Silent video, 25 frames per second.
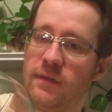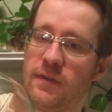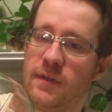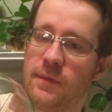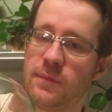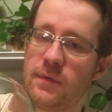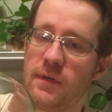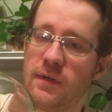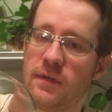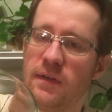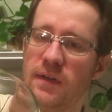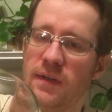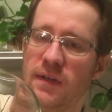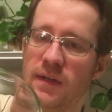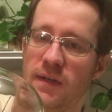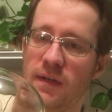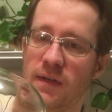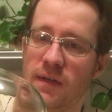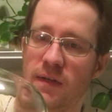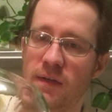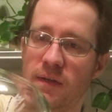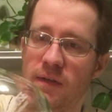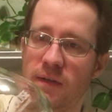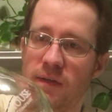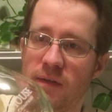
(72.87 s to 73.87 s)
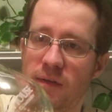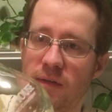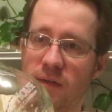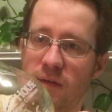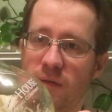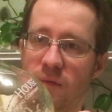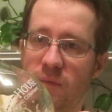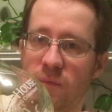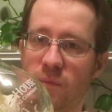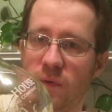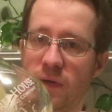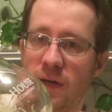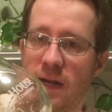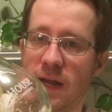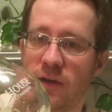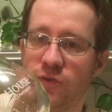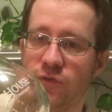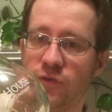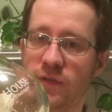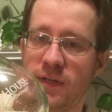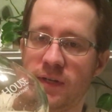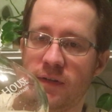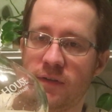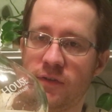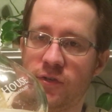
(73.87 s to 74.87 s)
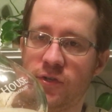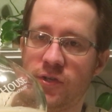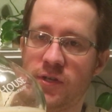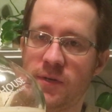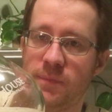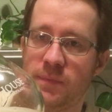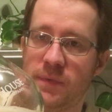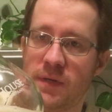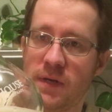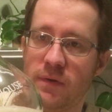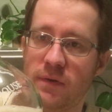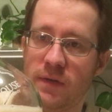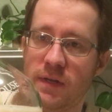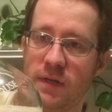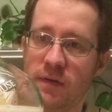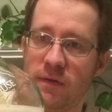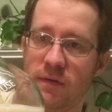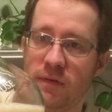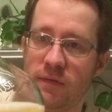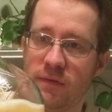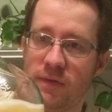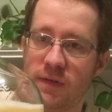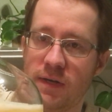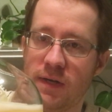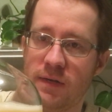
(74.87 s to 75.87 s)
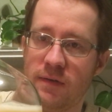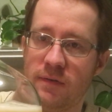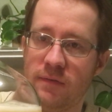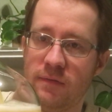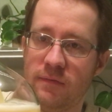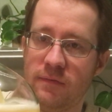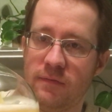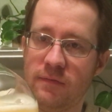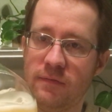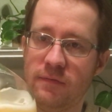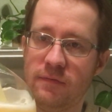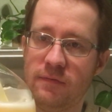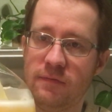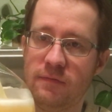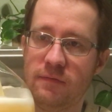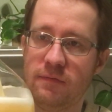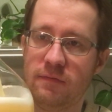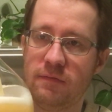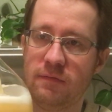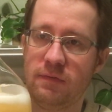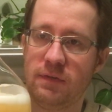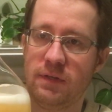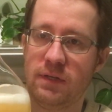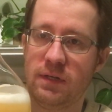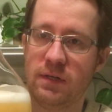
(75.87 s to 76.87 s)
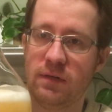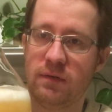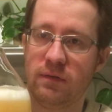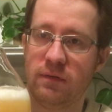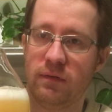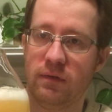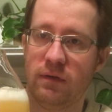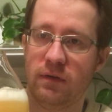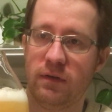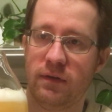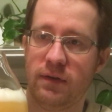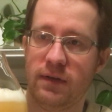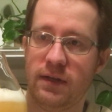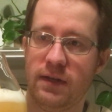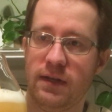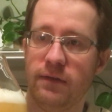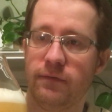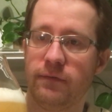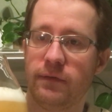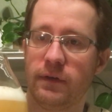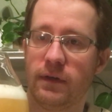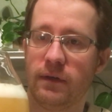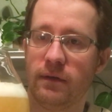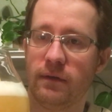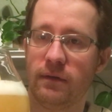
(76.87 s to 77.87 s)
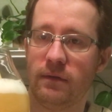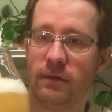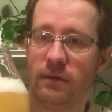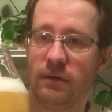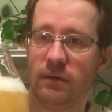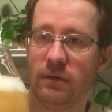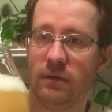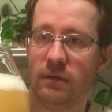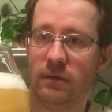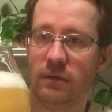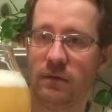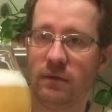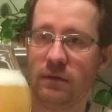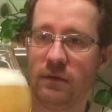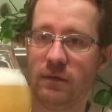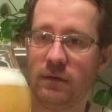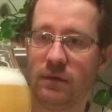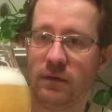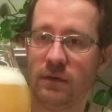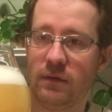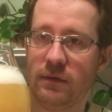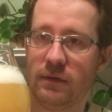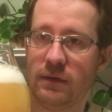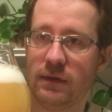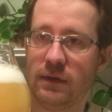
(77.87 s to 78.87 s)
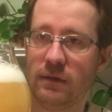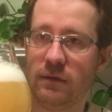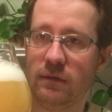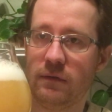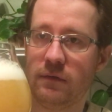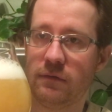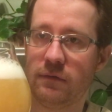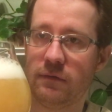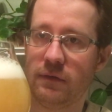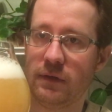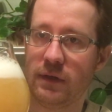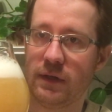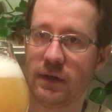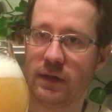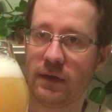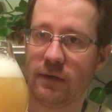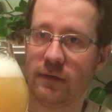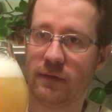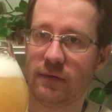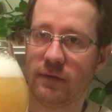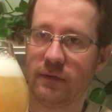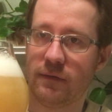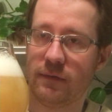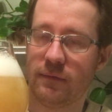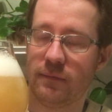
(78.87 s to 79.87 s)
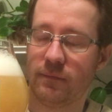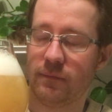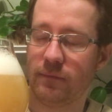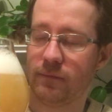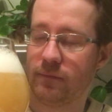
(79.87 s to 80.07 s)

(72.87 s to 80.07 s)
It seems like what actually gets shipped out here is kind of, you know, uneven. That looks really nice.